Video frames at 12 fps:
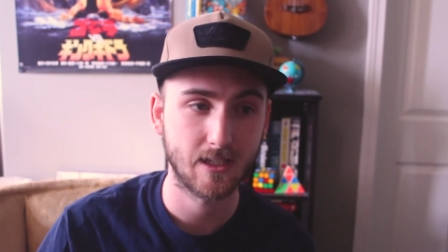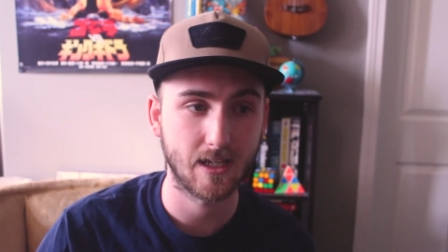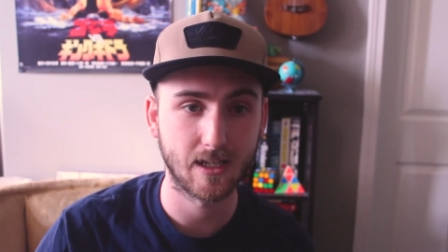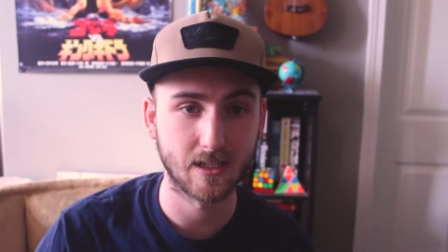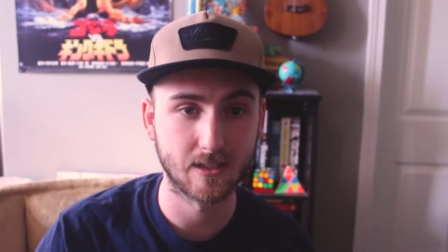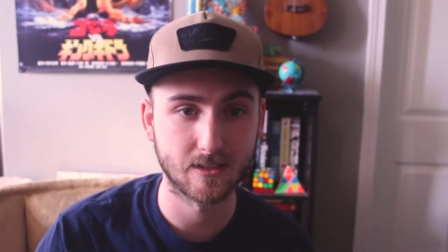
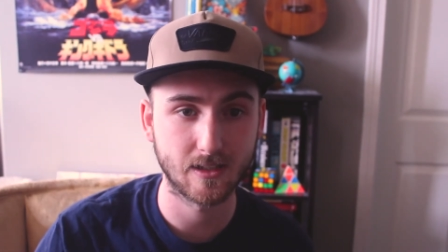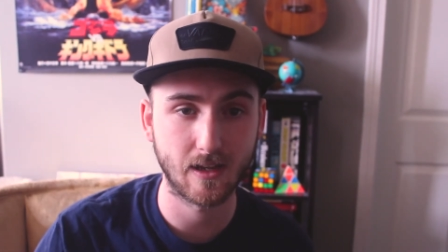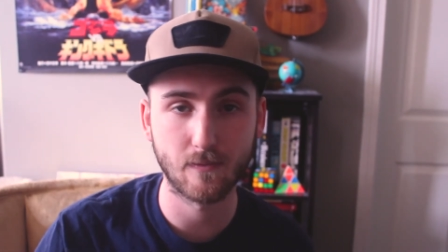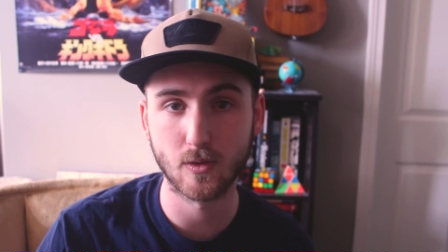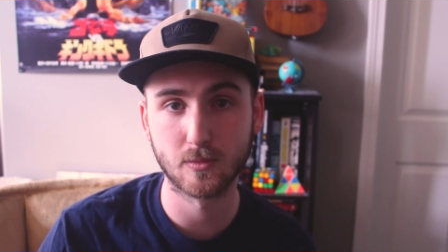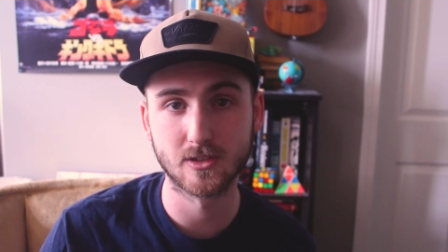and
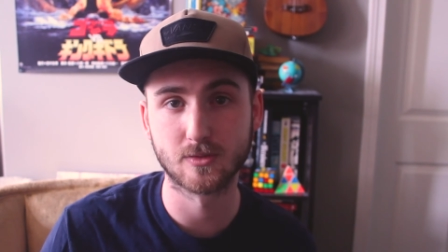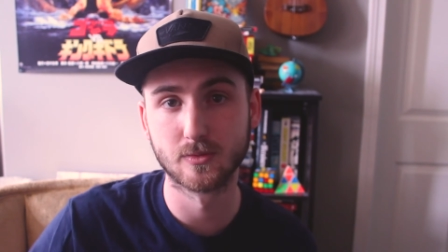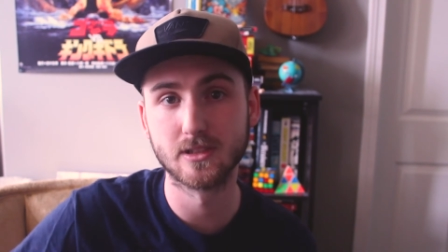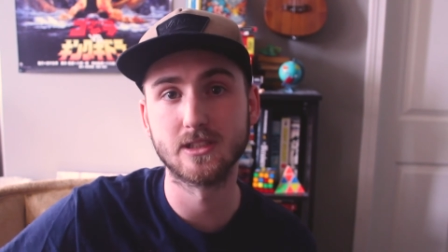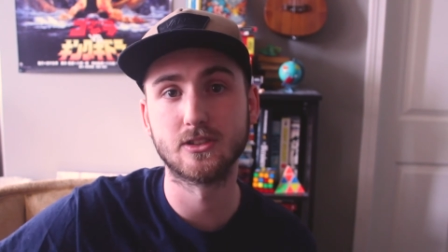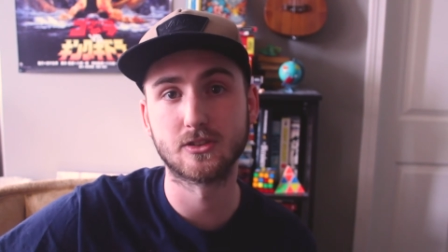everyone's
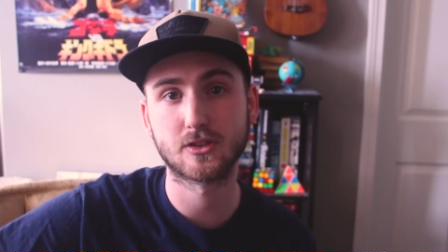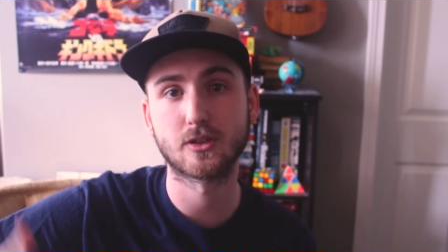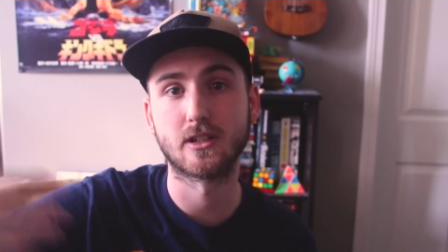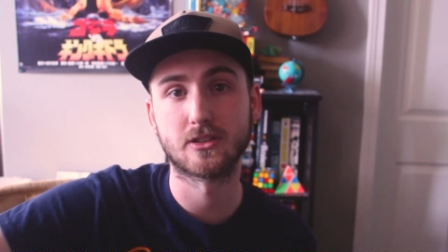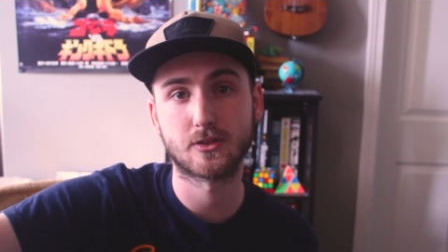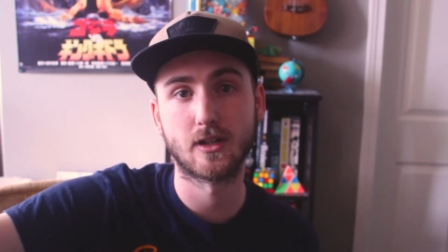really just
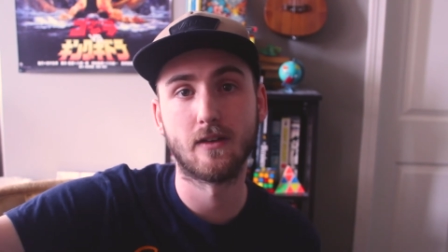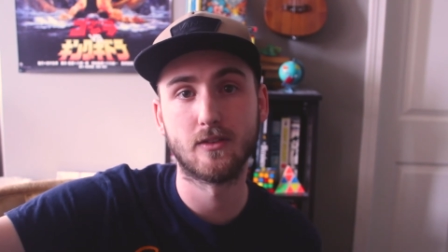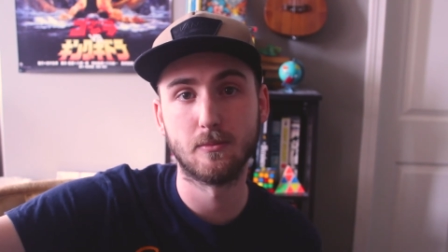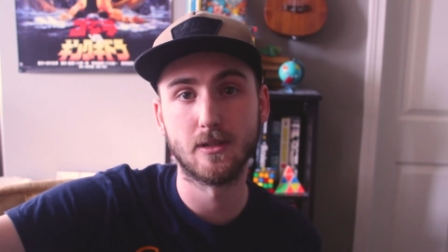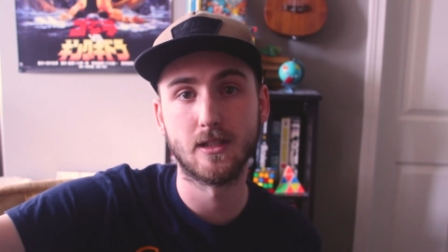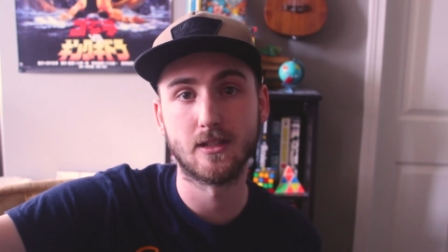trying to strive
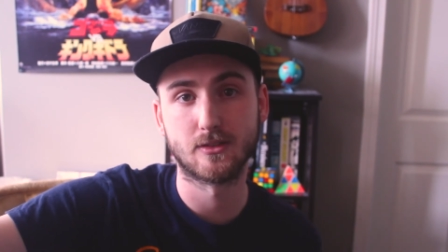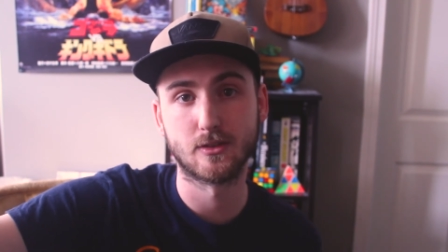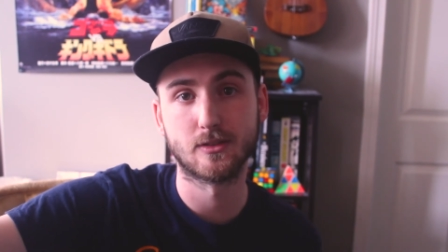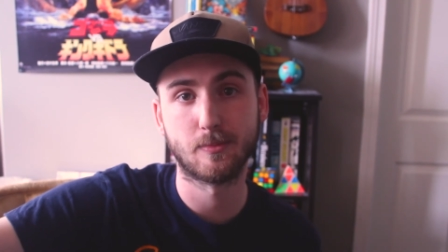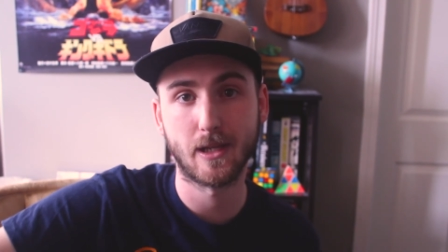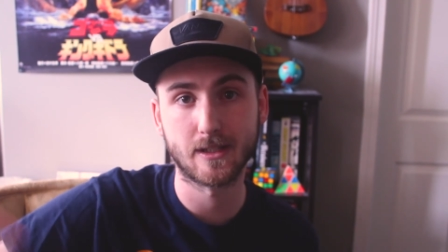to be as good
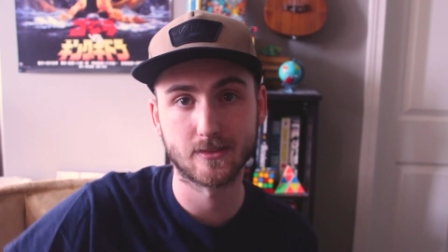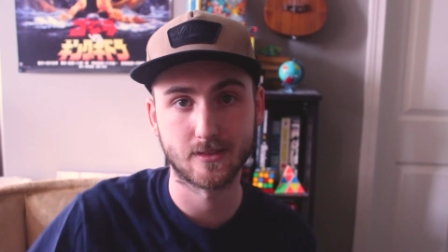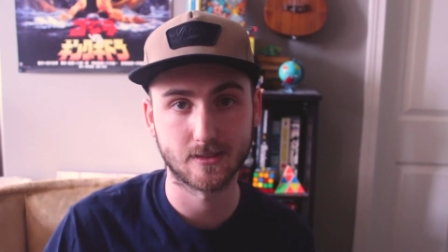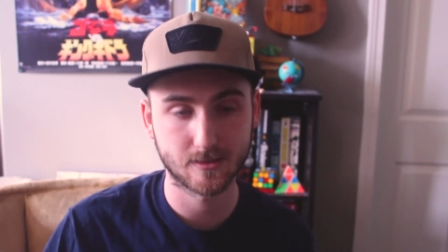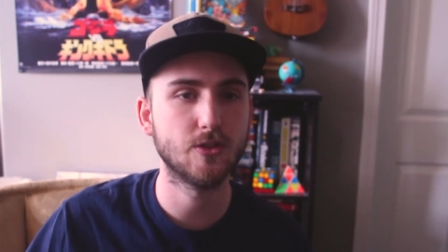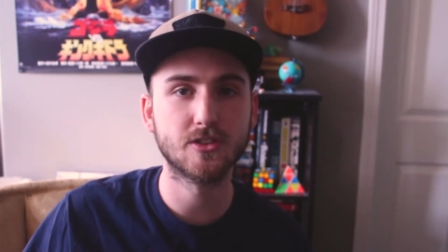as
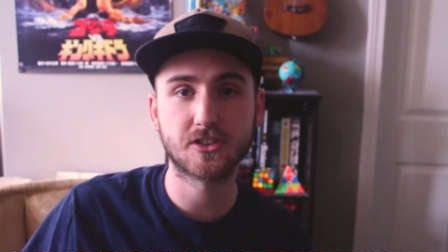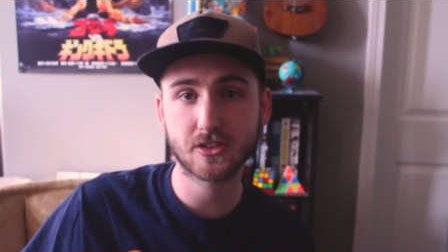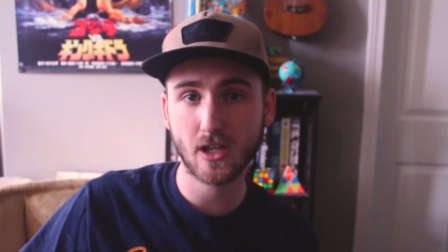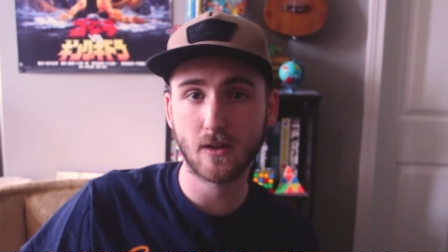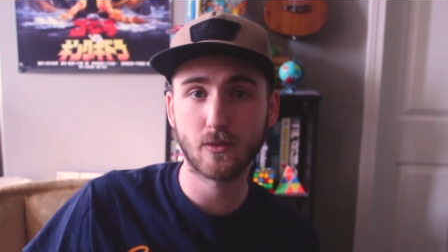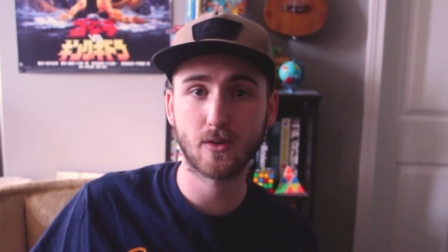Pegasus. You
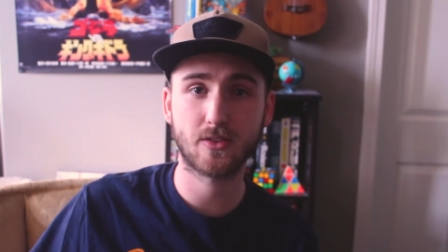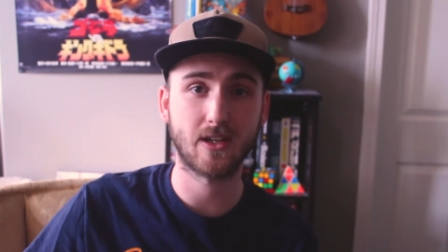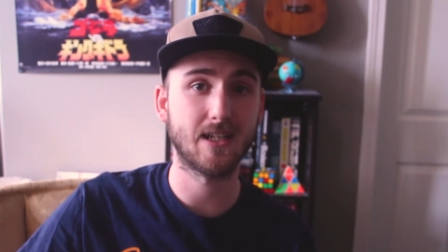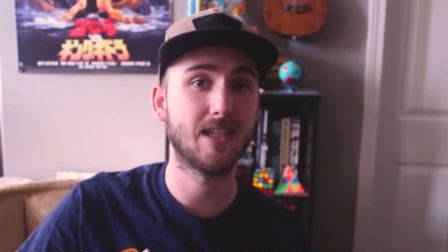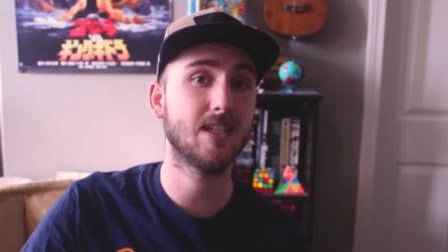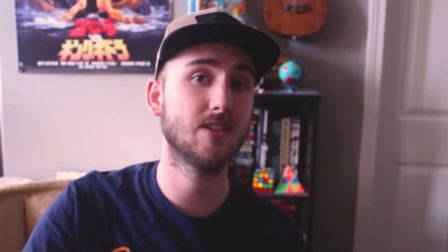discover
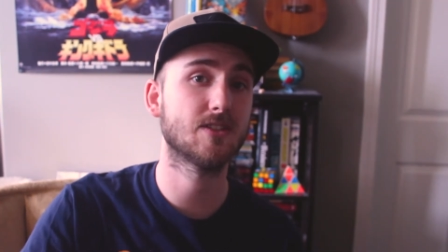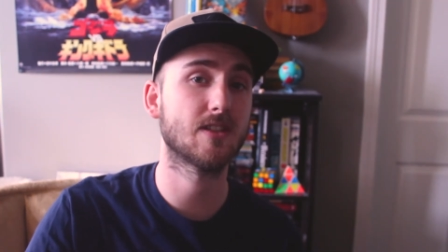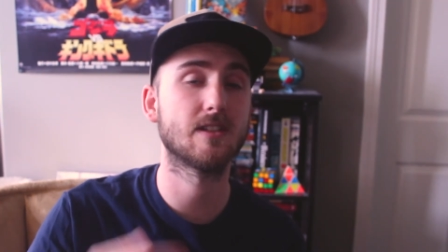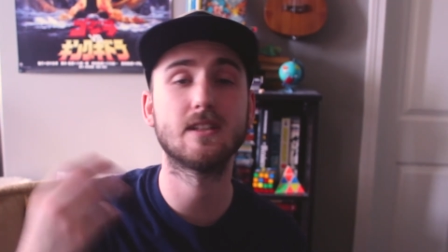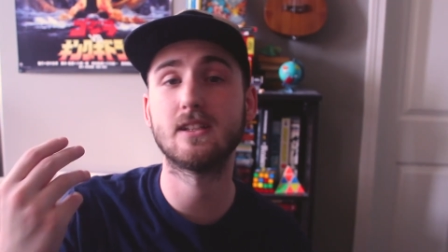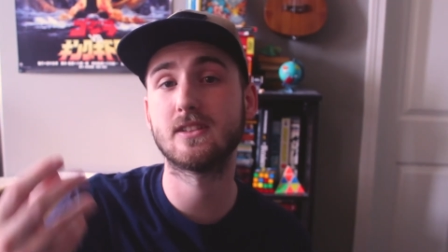that this
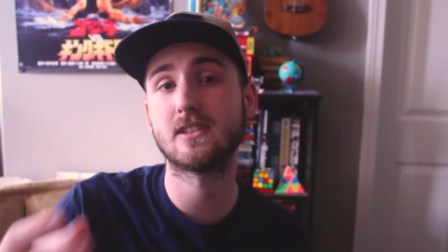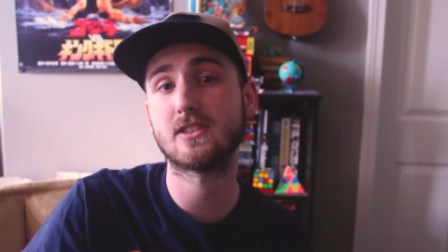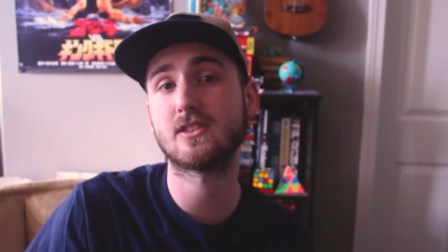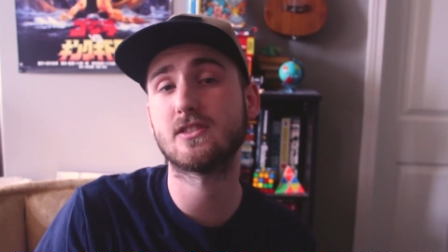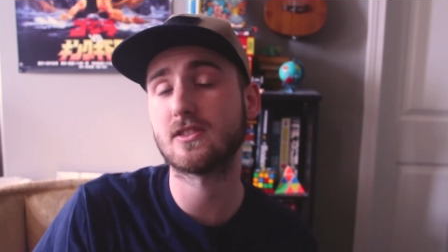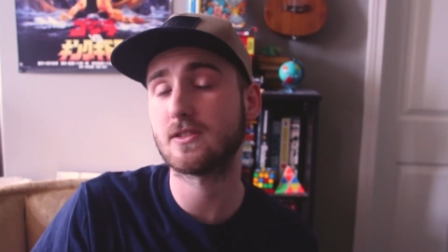isn't